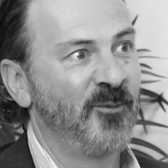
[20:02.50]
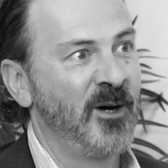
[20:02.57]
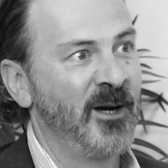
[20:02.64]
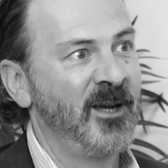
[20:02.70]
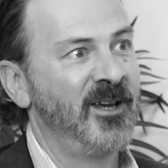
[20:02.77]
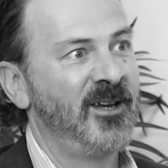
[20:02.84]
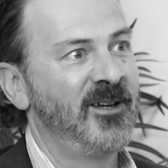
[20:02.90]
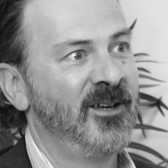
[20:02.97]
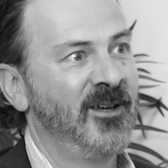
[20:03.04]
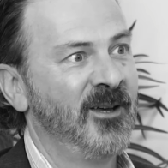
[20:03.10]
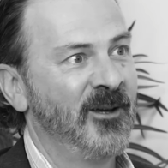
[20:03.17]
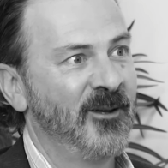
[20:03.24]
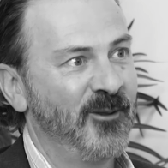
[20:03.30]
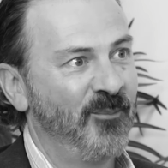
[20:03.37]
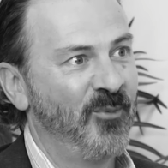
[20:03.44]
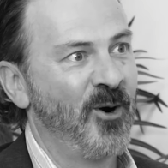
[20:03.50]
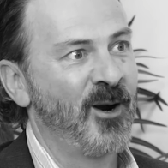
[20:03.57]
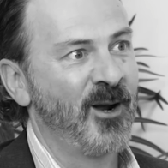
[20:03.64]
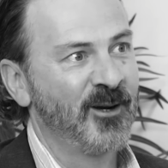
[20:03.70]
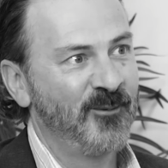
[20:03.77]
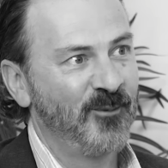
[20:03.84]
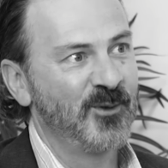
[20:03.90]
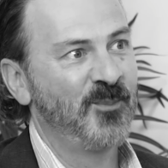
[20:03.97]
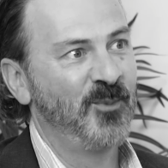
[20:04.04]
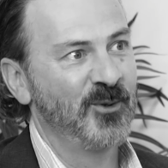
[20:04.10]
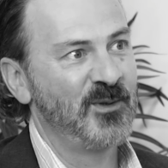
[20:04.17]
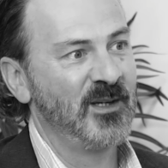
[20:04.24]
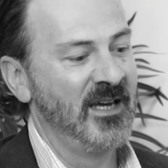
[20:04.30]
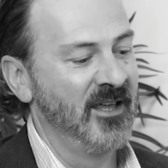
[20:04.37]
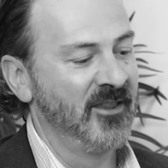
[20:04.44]
and the way the product was
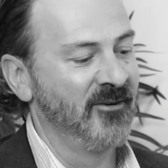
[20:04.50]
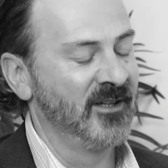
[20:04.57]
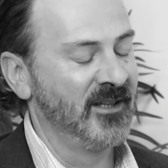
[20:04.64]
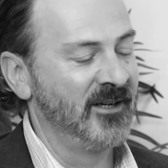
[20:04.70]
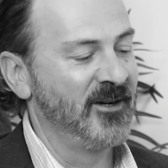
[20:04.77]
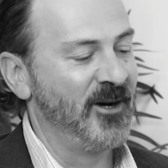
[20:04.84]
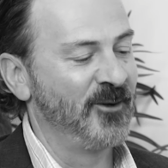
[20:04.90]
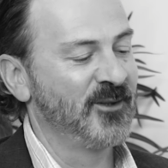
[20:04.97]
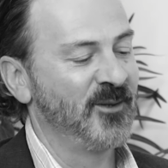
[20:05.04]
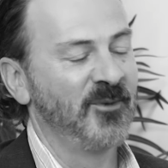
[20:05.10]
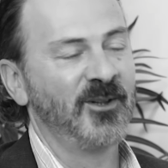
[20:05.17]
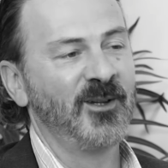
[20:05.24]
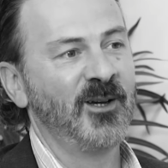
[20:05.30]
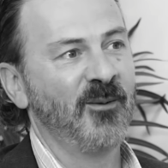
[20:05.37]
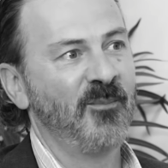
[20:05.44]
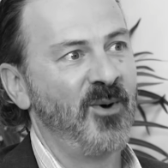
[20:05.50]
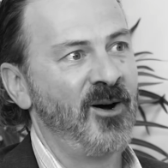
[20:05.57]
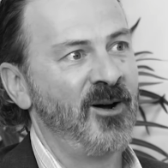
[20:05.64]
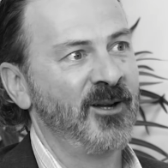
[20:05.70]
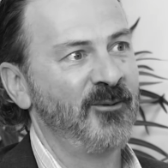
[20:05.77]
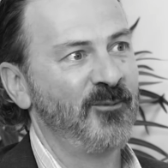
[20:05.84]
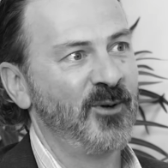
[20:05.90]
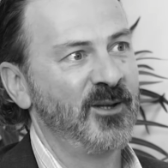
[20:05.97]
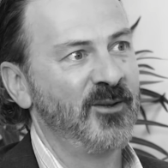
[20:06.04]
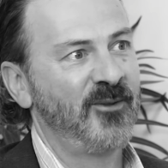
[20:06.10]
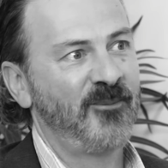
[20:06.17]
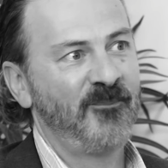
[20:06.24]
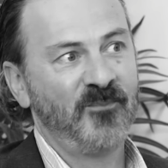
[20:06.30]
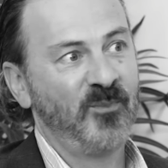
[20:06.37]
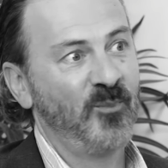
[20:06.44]
put together and then ultimately combined
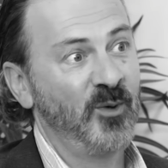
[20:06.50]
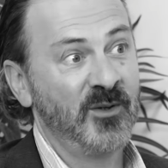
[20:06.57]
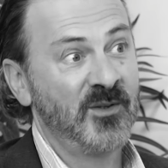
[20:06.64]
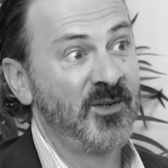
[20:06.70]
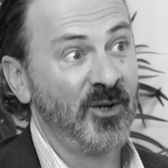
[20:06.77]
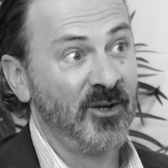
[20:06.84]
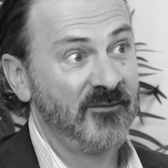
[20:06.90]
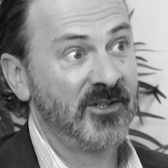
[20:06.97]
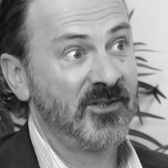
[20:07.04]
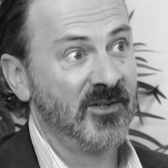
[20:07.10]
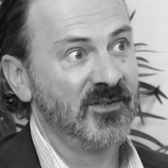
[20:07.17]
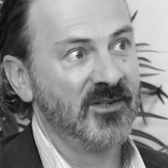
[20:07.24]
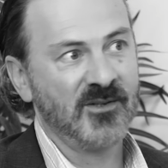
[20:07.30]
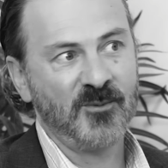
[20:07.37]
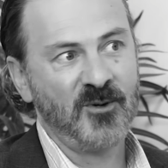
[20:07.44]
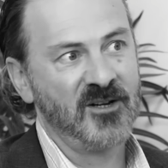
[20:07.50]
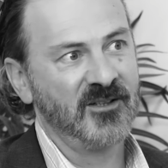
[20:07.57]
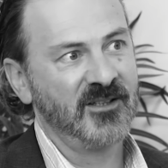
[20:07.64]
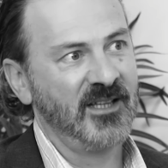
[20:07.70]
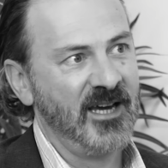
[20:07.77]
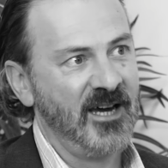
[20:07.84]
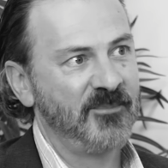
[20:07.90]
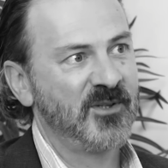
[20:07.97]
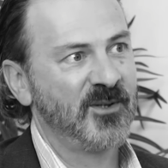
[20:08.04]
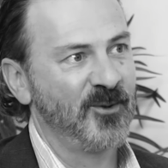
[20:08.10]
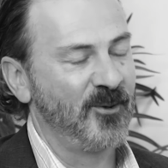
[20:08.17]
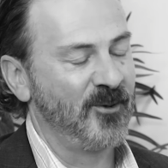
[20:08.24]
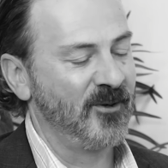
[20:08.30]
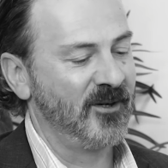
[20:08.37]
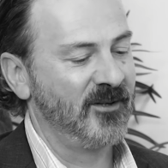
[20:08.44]
with with services as well in the App
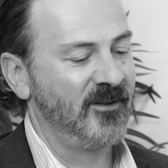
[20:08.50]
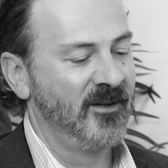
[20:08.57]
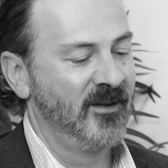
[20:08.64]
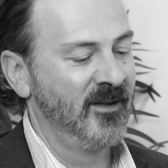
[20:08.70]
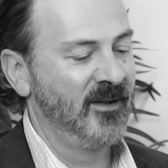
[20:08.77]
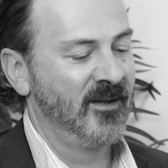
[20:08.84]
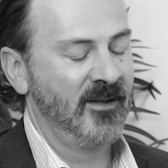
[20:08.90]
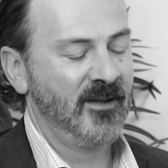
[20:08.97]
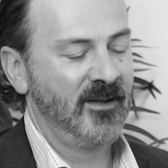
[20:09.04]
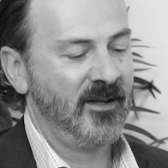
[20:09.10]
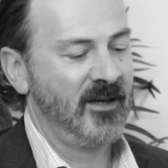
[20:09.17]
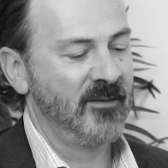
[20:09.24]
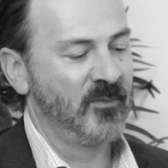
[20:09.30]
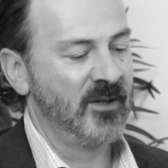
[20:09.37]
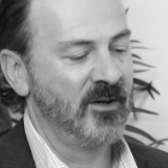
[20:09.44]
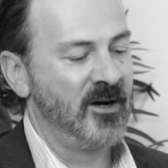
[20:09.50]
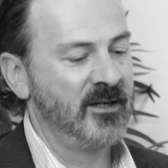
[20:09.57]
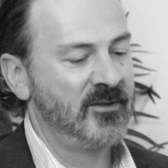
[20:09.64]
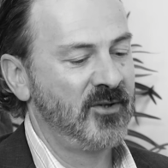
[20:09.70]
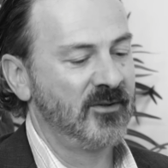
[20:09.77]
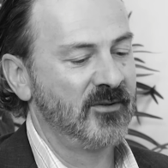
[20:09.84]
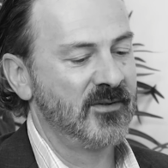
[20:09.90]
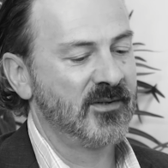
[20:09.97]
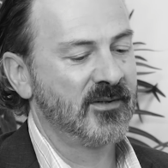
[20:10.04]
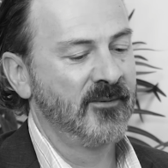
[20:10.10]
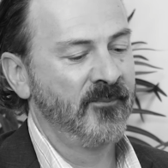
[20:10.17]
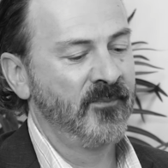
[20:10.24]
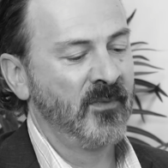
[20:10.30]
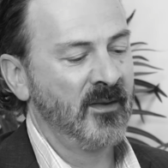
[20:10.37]
Store and and with iTunes.